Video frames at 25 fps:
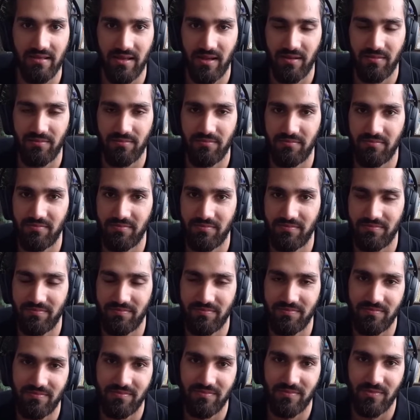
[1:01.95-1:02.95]
them
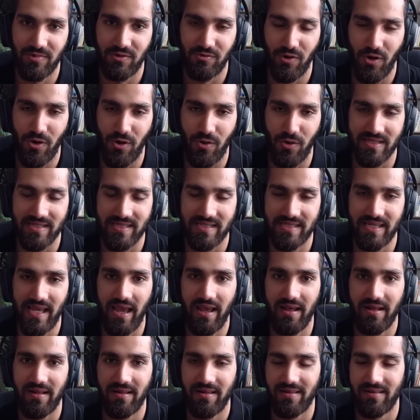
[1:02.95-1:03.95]
grow and
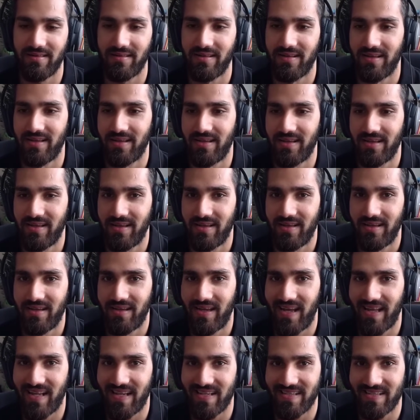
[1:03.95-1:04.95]
scale.
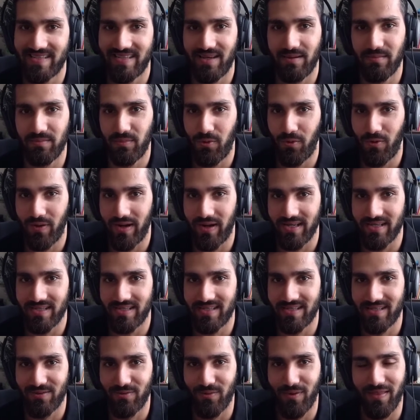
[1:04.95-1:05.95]
And at some
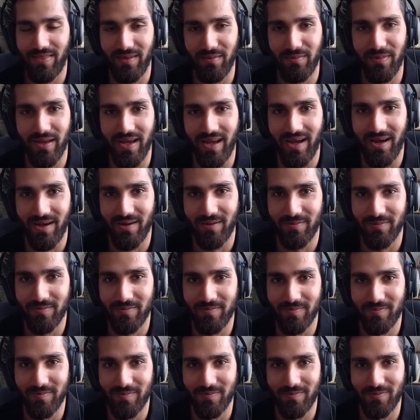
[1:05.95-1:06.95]
point, when they
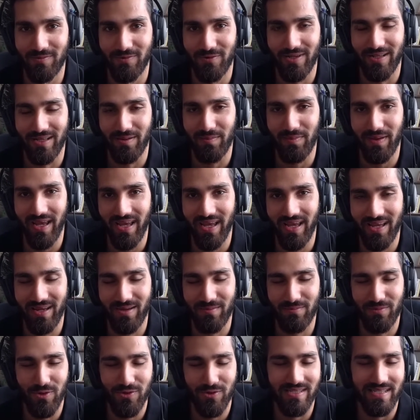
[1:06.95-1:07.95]
become really big,
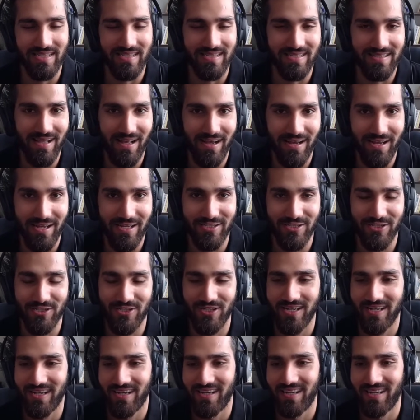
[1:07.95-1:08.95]
mostly sluggish,
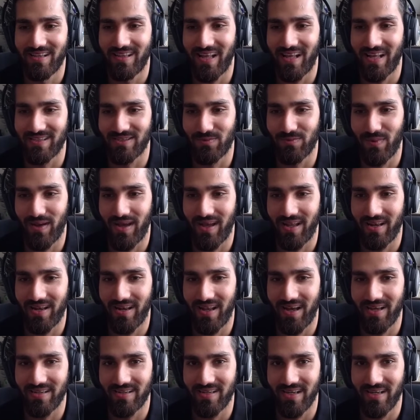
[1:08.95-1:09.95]
that's when
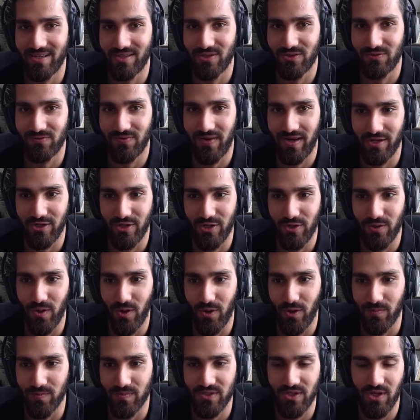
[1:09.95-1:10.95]
I tend to find a new
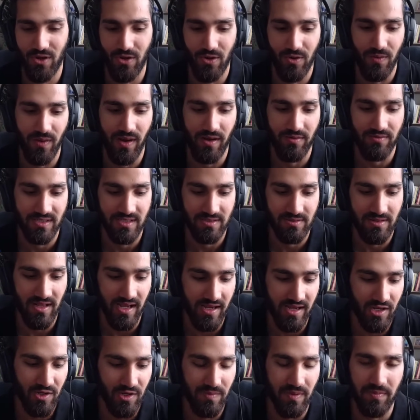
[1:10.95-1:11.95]
home. So I was
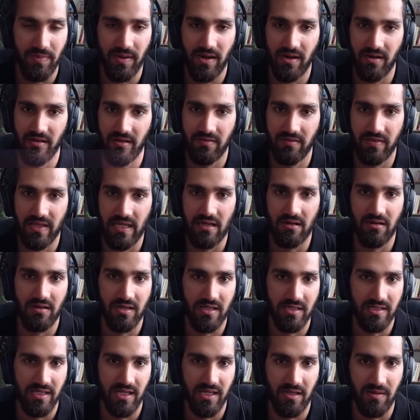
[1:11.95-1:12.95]
lucky to be part of the
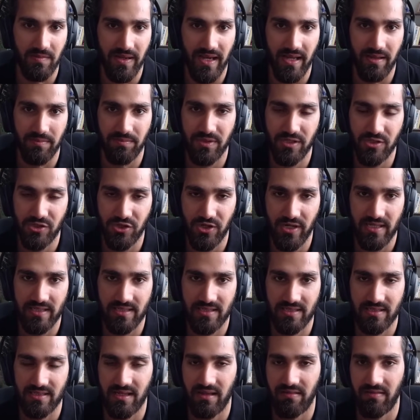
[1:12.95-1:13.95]
early team at
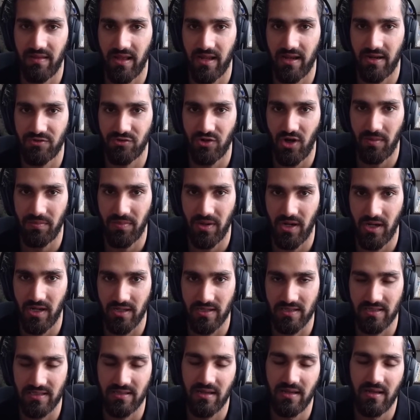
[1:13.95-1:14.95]
Pinterest and then at
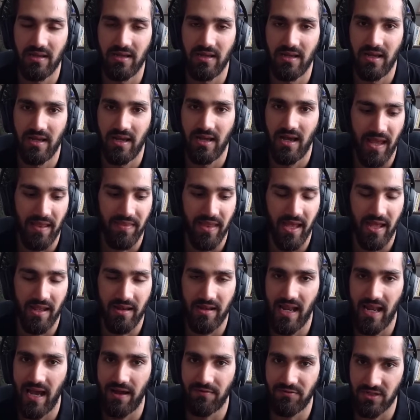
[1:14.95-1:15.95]
Dropbox. And
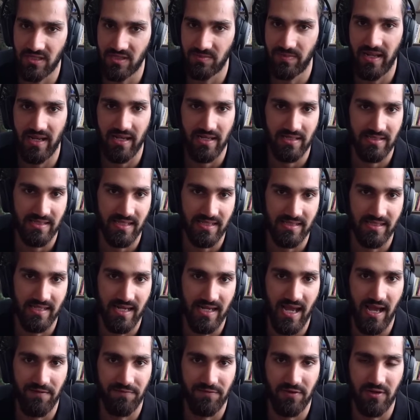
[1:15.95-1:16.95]
then after spending
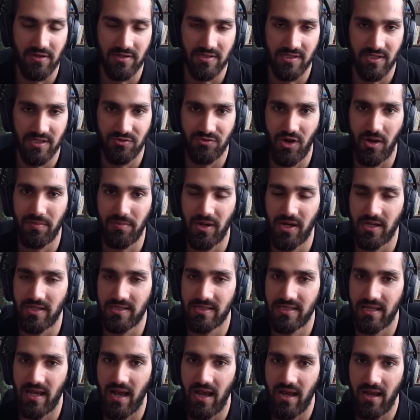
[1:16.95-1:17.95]
6.5 years at
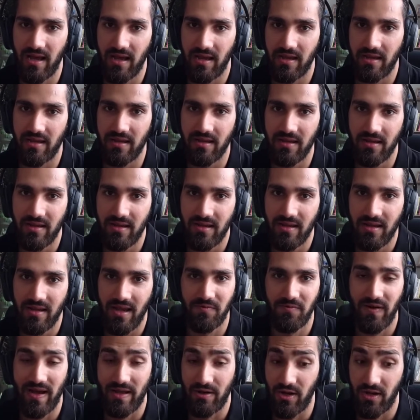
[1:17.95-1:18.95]
Dropbox, I
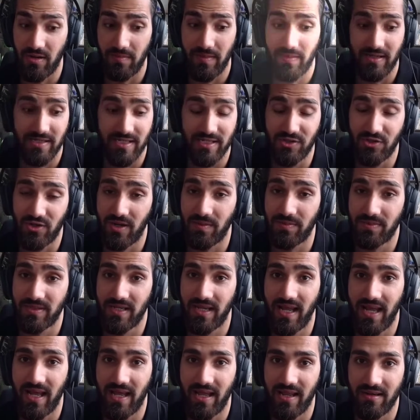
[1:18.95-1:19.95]
found out about Descript
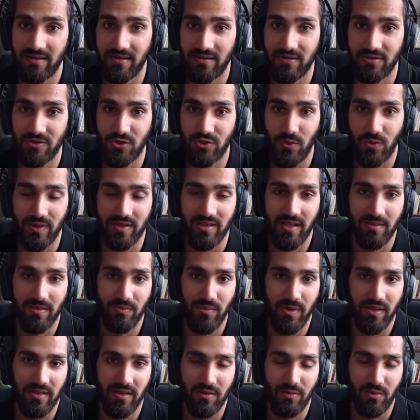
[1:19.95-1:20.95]
and joined them
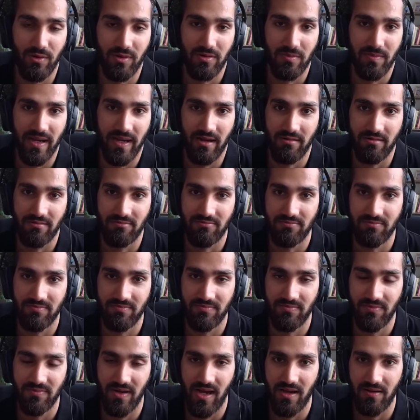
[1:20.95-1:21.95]
when they were about
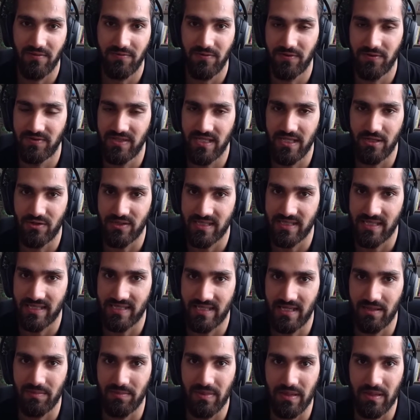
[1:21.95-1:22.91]
15 or 16